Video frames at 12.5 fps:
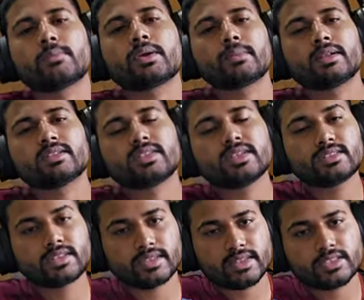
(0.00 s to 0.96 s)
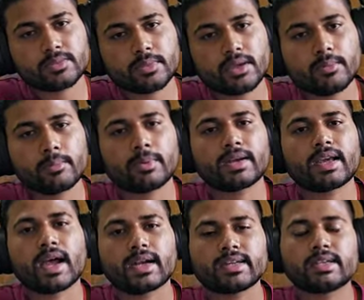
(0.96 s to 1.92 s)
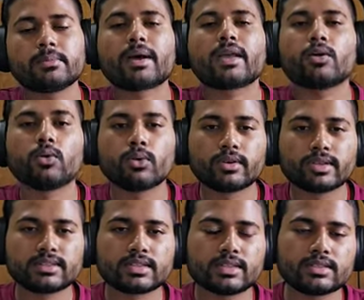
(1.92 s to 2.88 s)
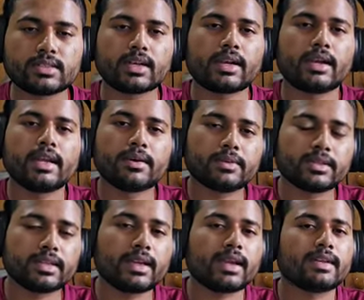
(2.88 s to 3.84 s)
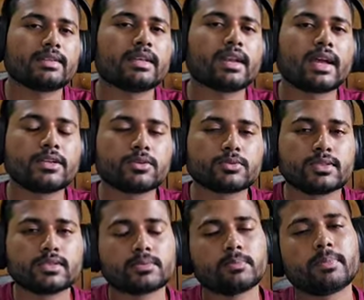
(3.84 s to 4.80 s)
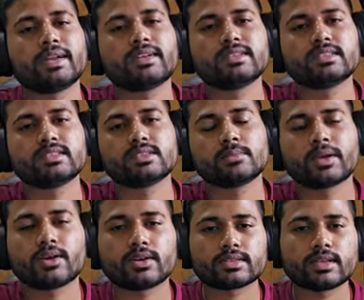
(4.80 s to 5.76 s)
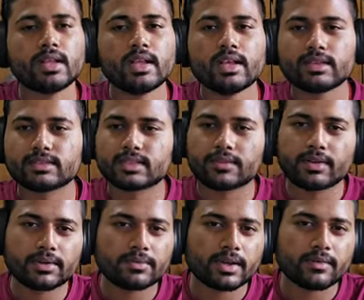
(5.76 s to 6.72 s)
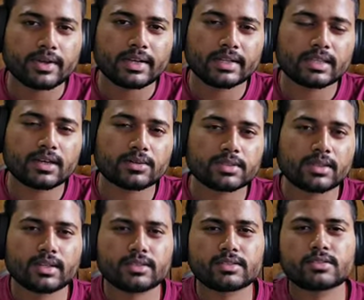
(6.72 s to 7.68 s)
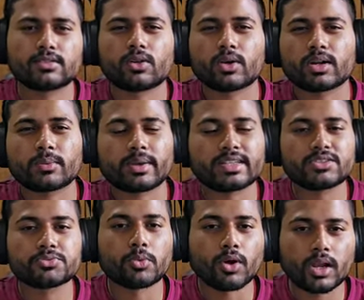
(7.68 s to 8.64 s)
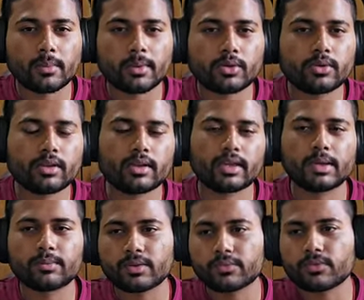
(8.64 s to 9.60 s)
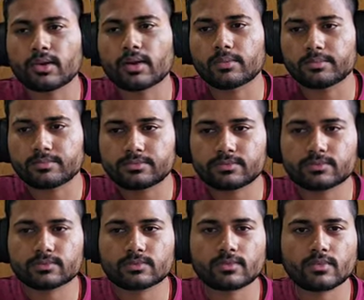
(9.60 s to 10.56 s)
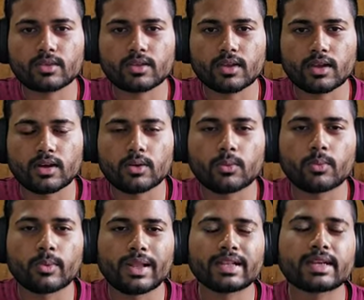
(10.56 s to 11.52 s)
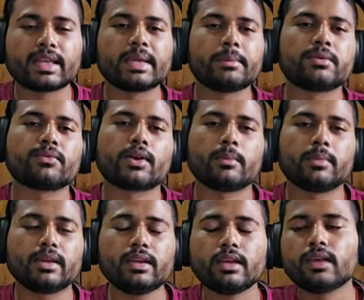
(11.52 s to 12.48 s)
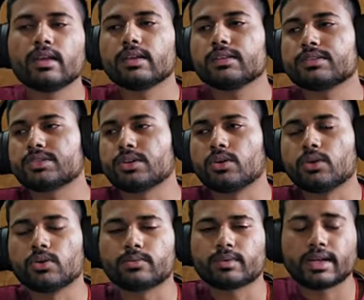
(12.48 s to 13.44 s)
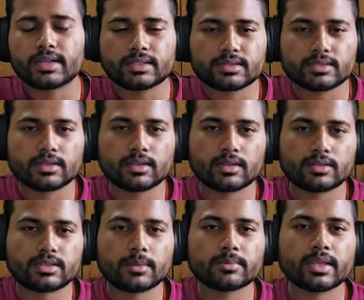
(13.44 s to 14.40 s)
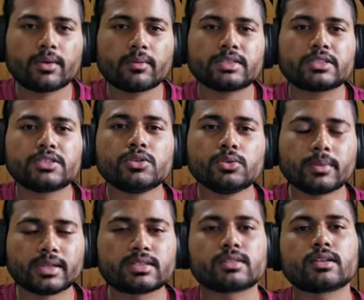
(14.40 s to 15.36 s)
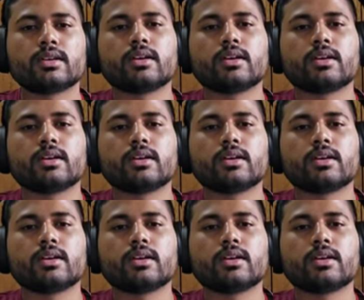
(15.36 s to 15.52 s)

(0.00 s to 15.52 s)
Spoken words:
people did suggest me, but I did my own research and everything, and then I took this big decision, because 75,000 to 80,000 is not a very small amount, even for a well creamy family. So it is something which you must